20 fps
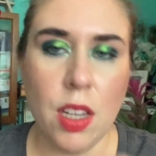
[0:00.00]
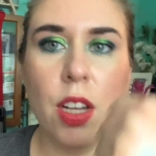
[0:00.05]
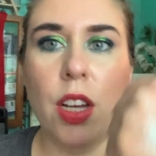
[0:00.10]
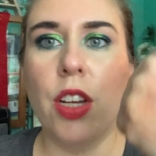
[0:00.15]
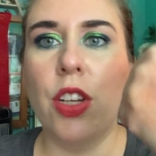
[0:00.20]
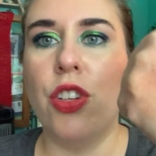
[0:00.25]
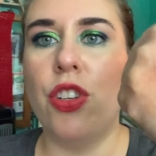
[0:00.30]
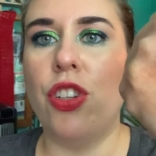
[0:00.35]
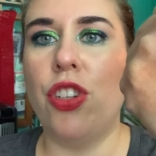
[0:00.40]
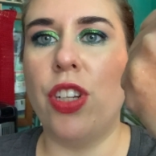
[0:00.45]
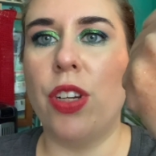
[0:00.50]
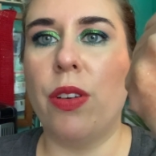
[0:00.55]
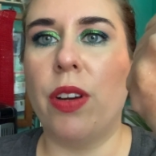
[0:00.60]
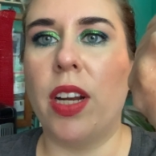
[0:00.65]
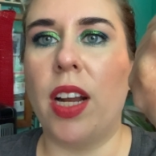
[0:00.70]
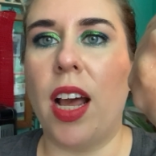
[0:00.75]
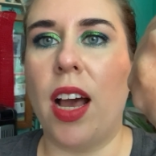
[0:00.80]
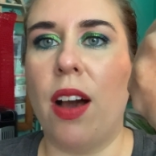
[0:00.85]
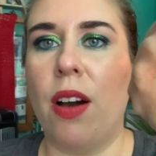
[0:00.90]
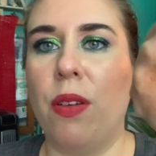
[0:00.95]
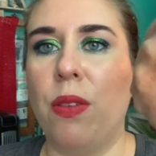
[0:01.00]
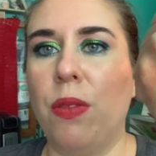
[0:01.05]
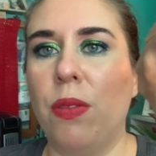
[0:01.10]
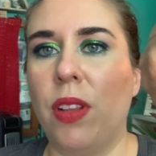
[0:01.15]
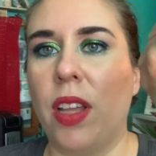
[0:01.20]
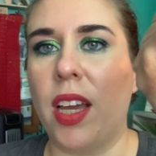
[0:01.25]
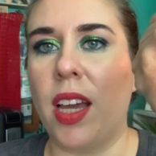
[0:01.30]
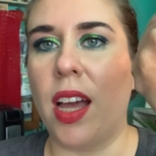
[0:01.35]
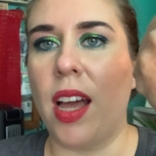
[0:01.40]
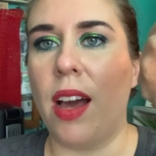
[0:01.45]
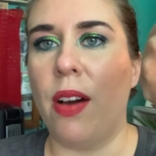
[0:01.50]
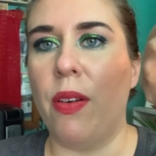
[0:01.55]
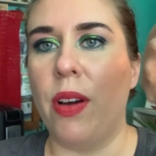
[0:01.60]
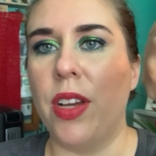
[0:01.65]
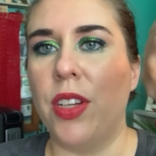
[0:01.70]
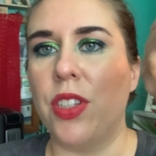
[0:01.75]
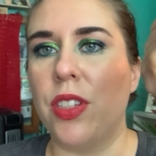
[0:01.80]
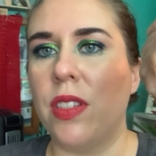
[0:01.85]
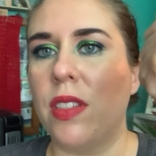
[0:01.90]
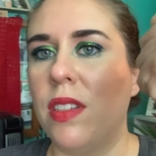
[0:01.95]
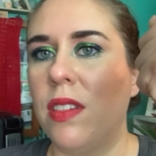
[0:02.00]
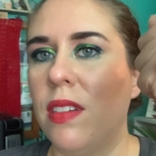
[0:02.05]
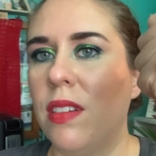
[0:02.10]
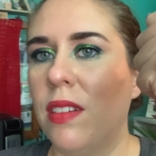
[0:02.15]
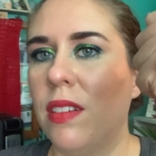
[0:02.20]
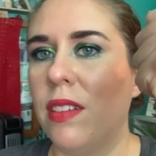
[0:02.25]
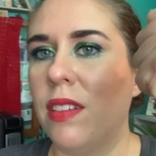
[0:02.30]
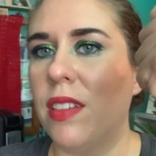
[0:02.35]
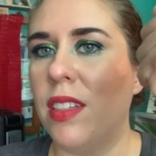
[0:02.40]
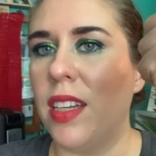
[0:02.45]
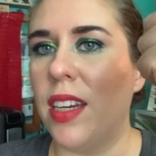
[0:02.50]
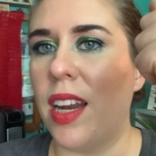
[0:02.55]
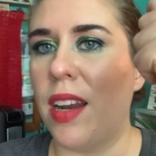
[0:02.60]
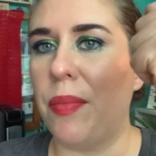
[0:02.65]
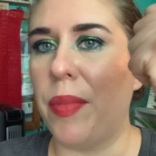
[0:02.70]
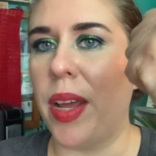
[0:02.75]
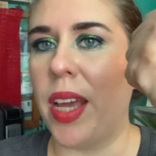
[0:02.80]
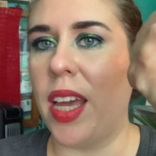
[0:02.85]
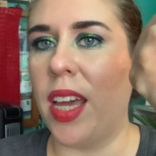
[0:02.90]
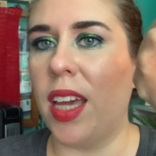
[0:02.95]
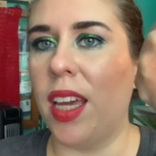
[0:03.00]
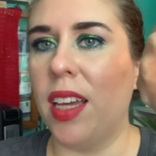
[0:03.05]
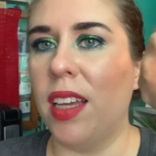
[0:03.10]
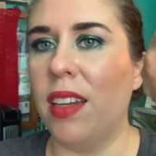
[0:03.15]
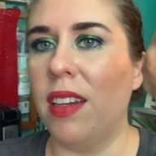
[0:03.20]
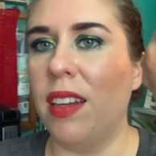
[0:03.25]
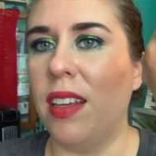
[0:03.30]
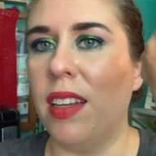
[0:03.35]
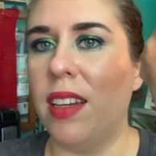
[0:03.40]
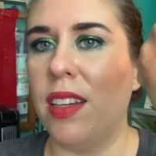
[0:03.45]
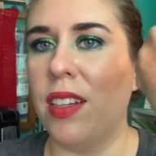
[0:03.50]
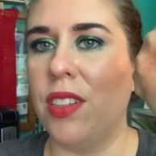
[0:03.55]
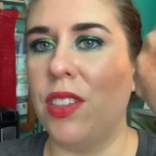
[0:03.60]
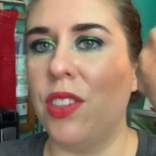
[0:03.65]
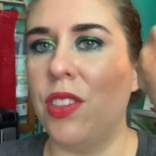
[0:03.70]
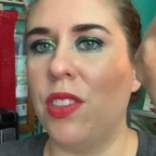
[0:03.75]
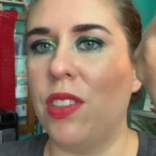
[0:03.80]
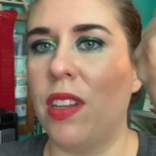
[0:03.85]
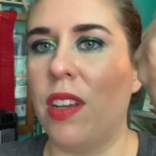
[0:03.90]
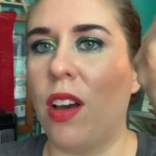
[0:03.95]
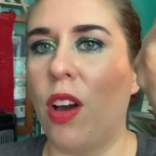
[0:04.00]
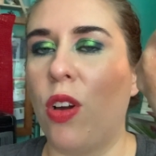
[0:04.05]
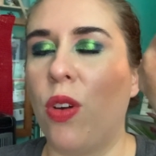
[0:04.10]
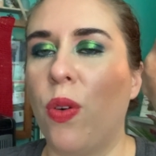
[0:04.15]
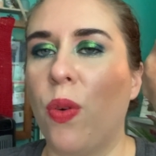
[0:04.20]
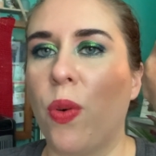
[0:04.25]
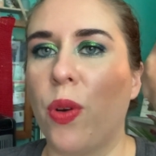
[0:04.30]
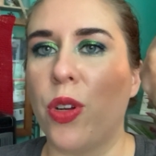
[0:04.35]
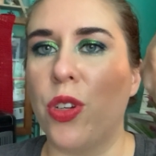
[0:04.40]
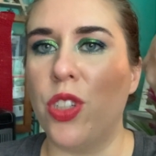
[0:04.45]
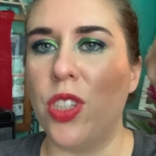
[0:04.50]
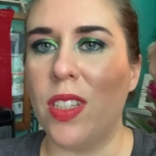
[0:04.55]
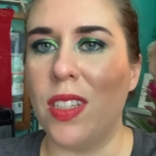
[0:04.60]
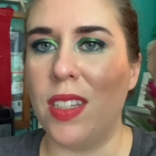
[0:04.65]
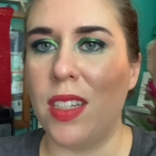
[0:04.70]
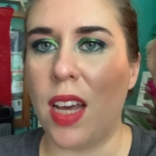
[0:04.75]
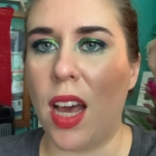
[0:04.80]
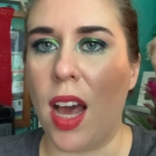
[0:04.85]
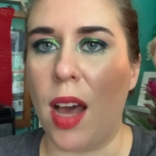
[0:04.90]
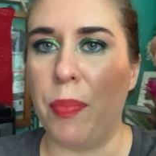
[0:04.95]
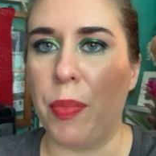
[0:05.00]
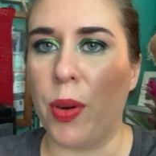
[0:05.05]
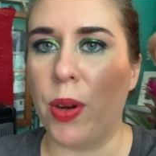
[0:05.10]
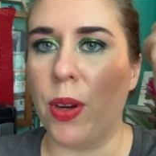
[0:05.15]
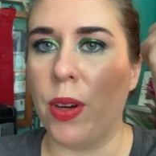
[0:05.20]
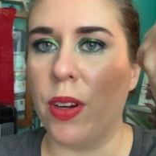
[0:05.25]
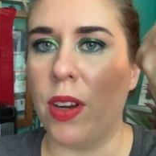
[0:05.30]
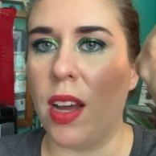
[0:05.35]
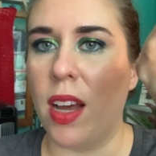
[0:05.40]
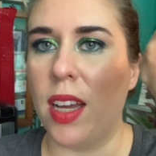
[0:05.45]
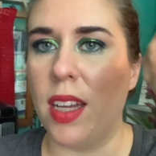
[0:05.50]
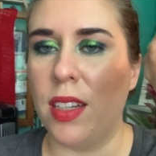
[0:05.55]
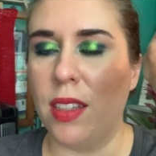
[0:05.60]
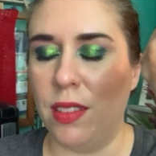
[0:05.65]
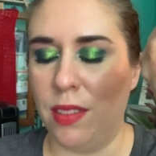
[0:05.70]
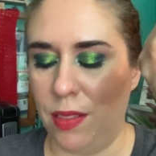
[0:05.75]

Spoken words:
shear it out like how I just did on my hand, and it's a gorgeous topper. I